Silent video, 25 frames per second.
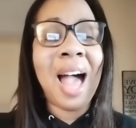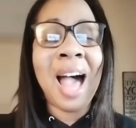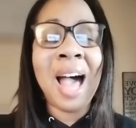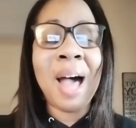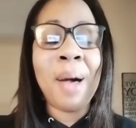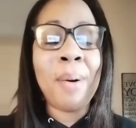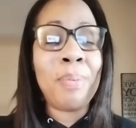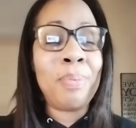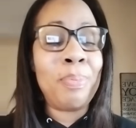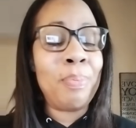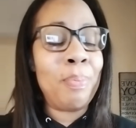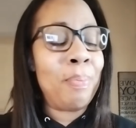
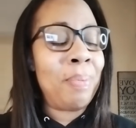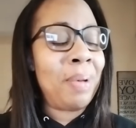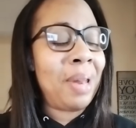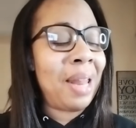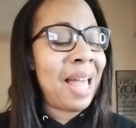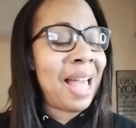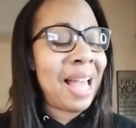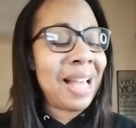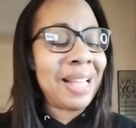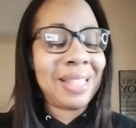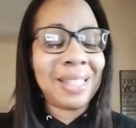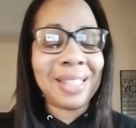I
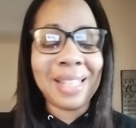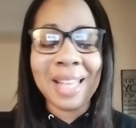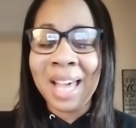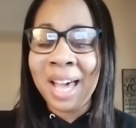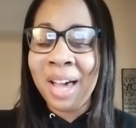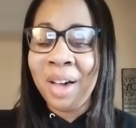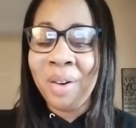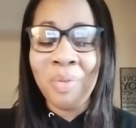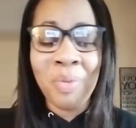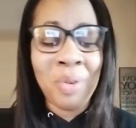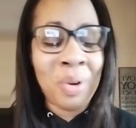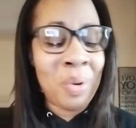bless
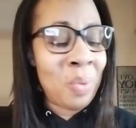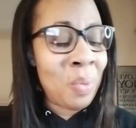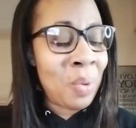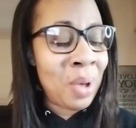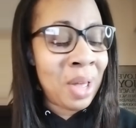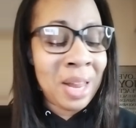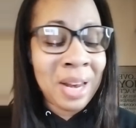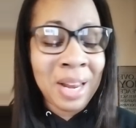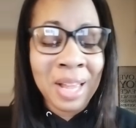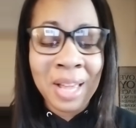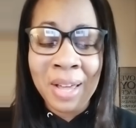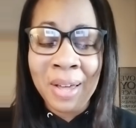every
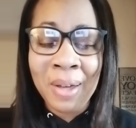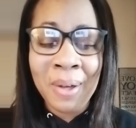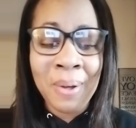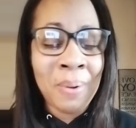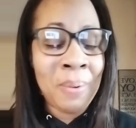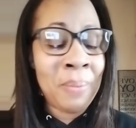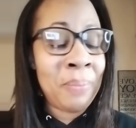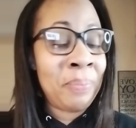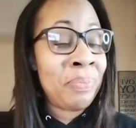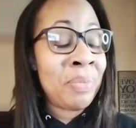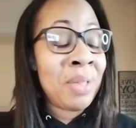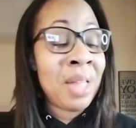one of
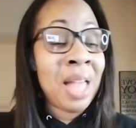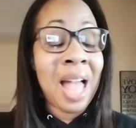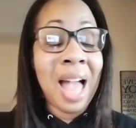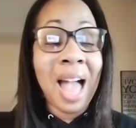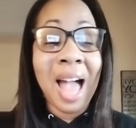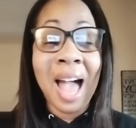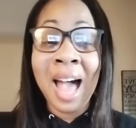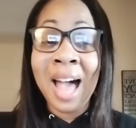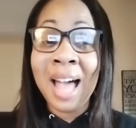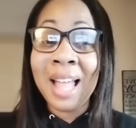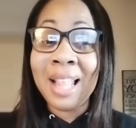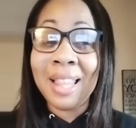you.
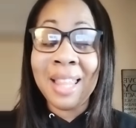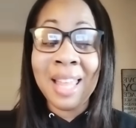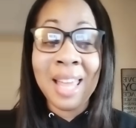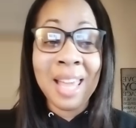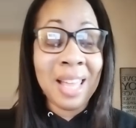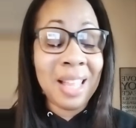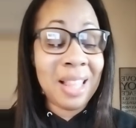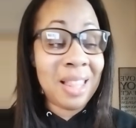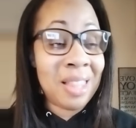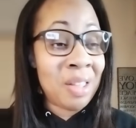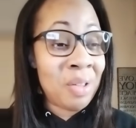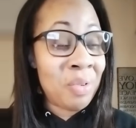I
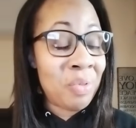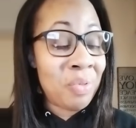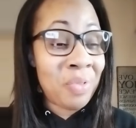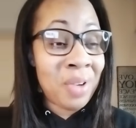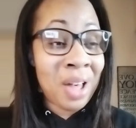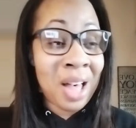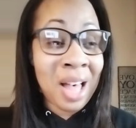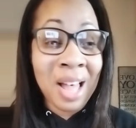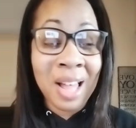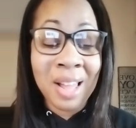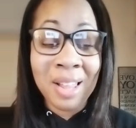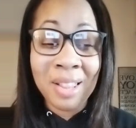thank the
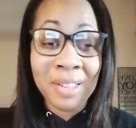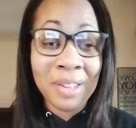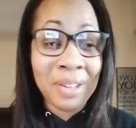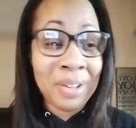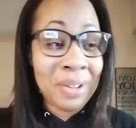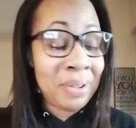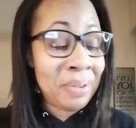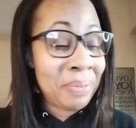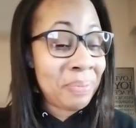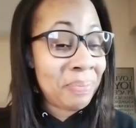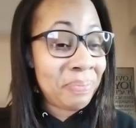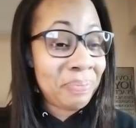
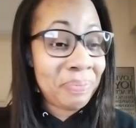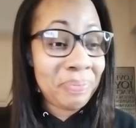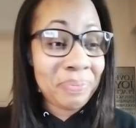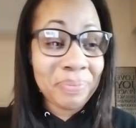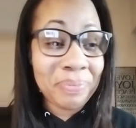Father